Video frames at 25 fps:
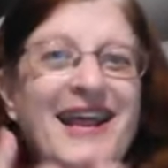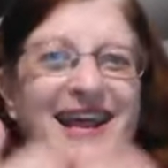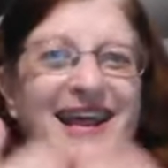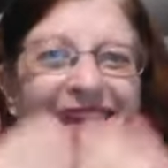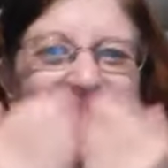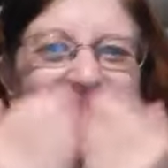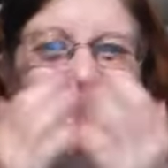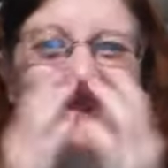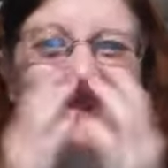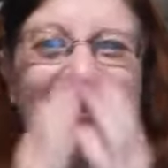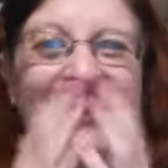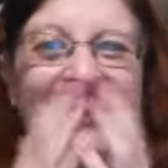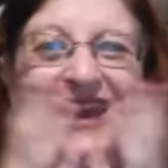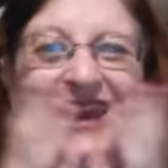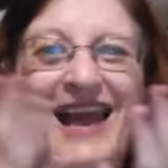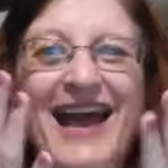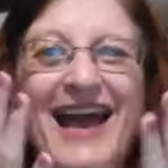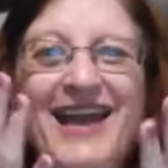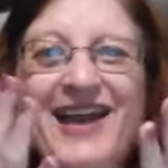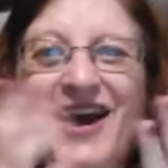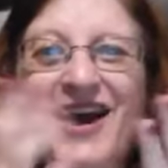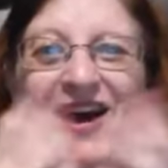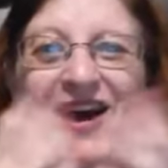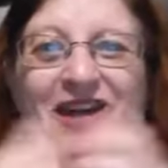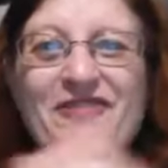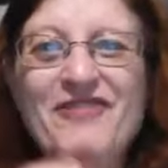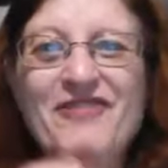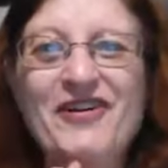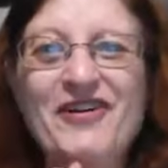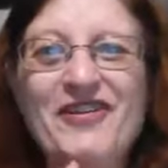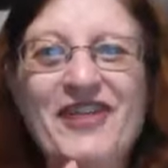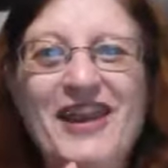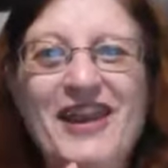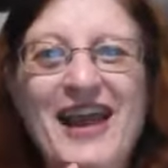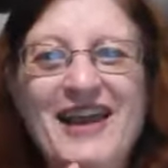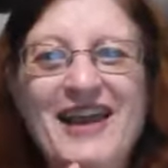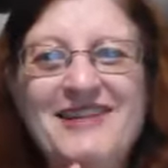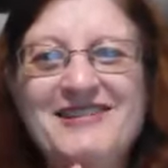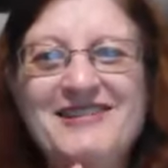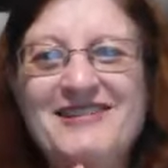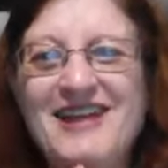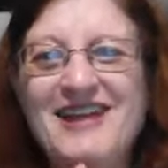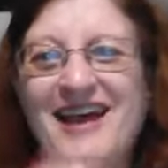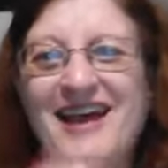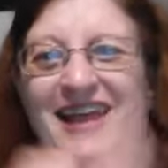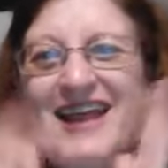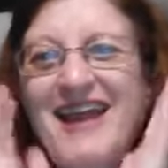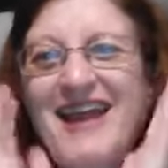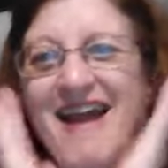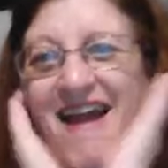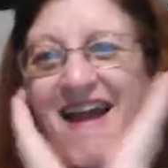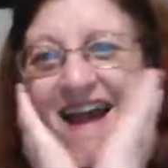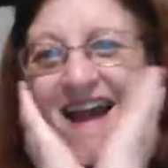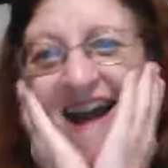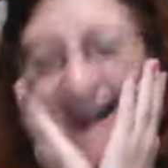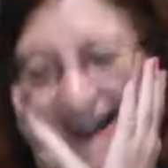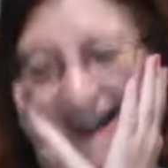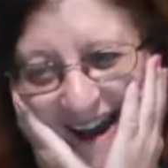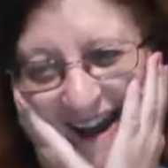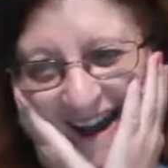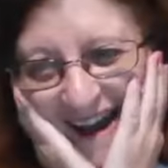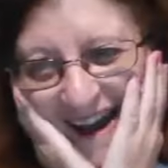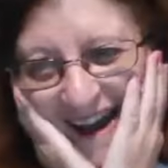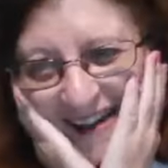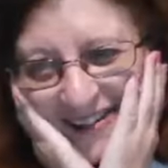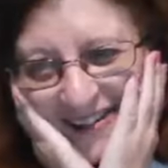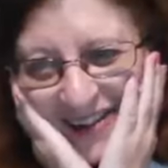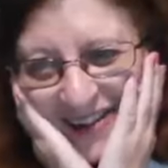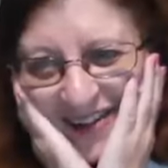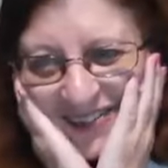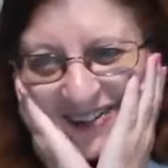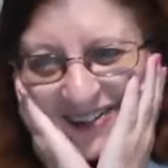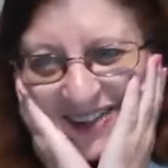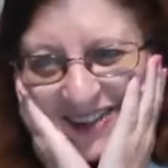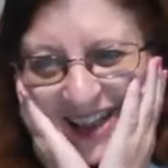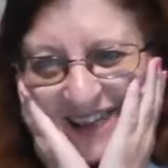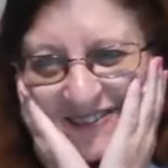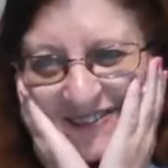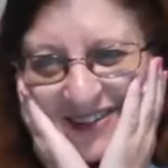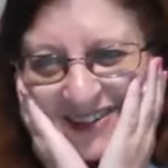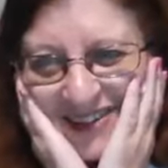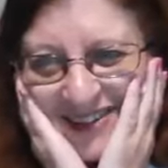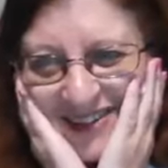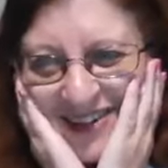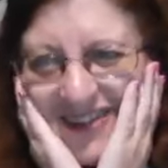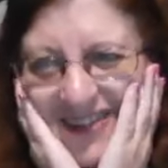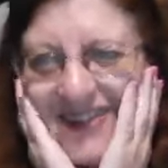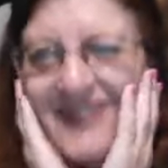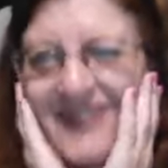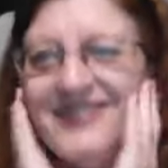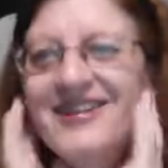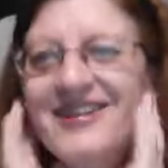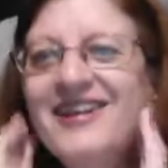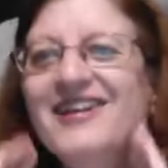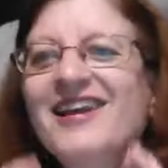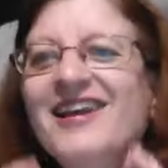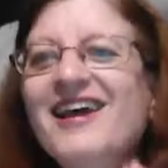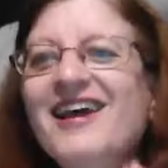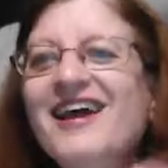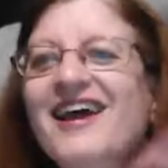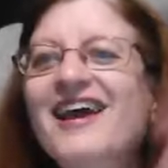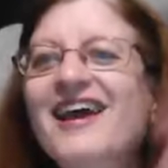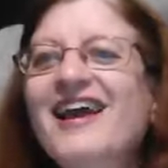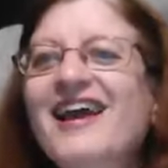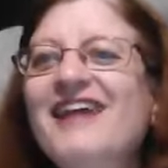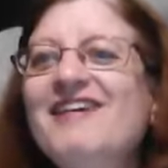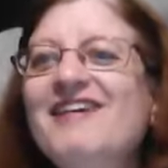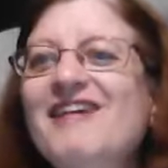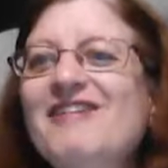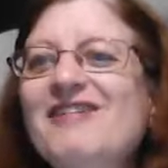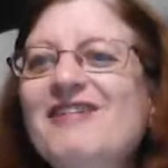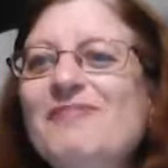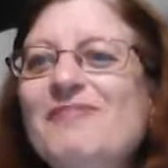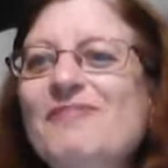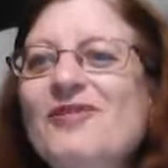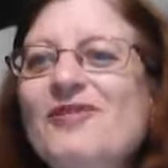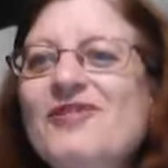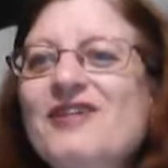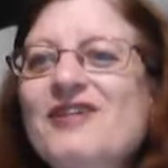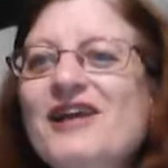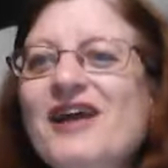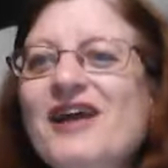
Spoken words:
with your leg open the next day. Ah, don't get me started. It is a pudding. I